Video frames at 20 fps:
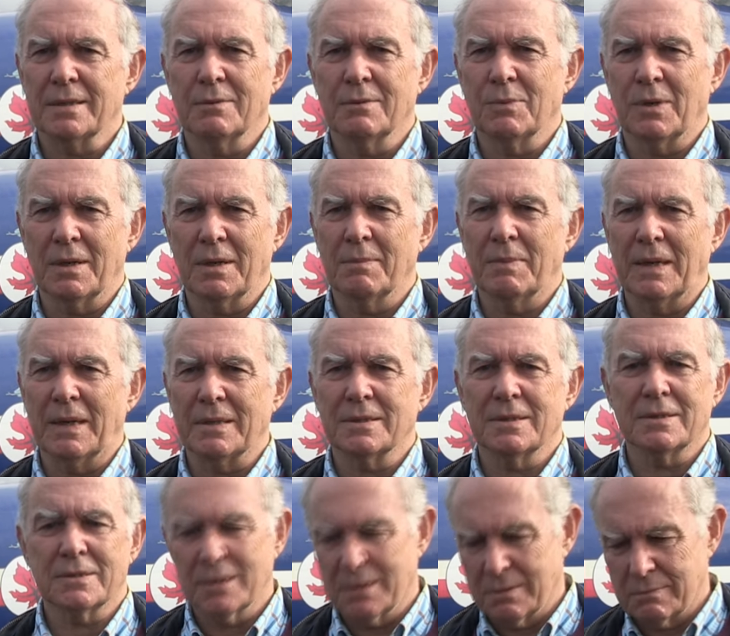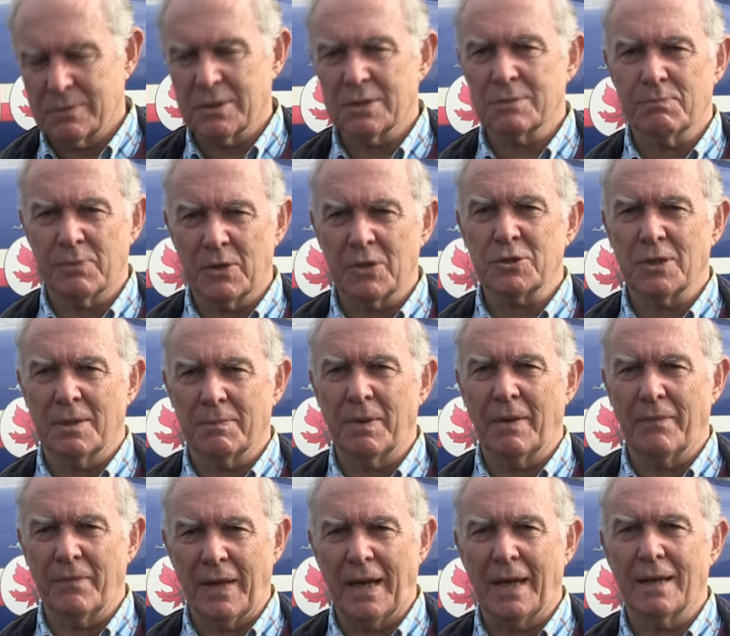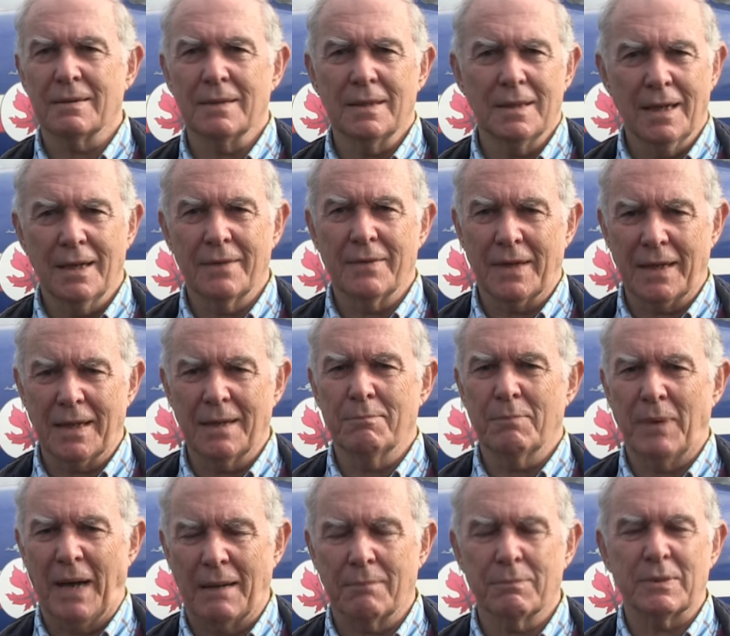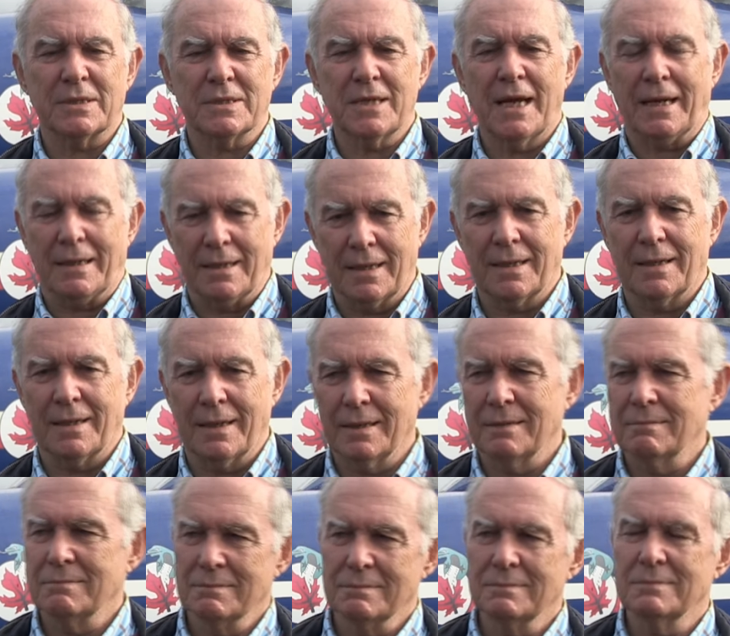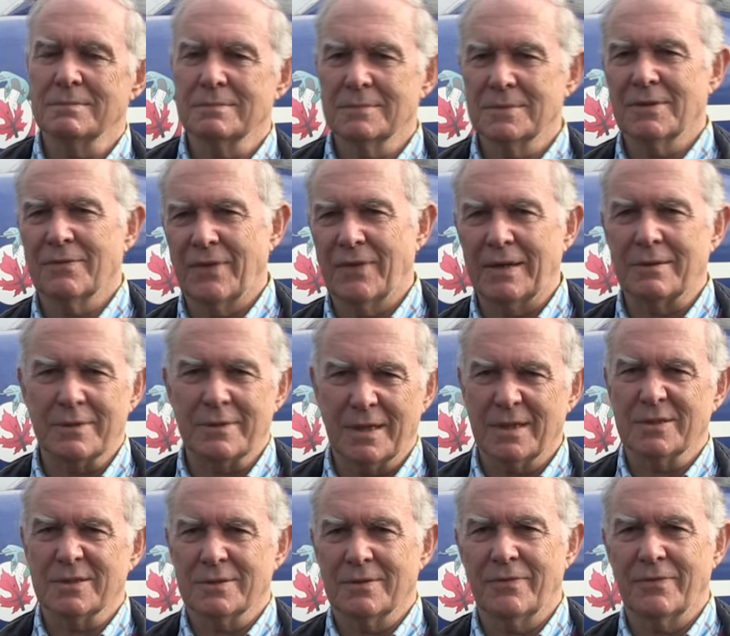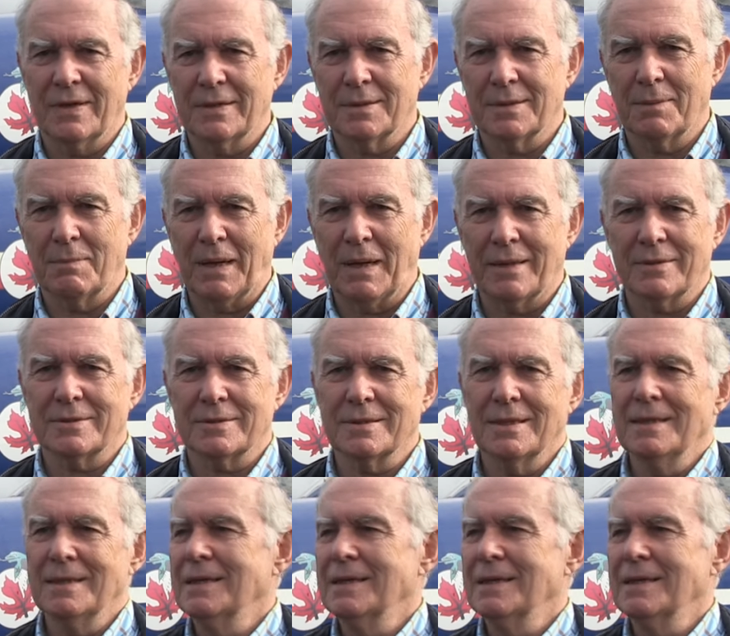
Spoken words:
Don't worry about it. So just brush up on that, and then come back. But technically, you failed it, because you failed the maths.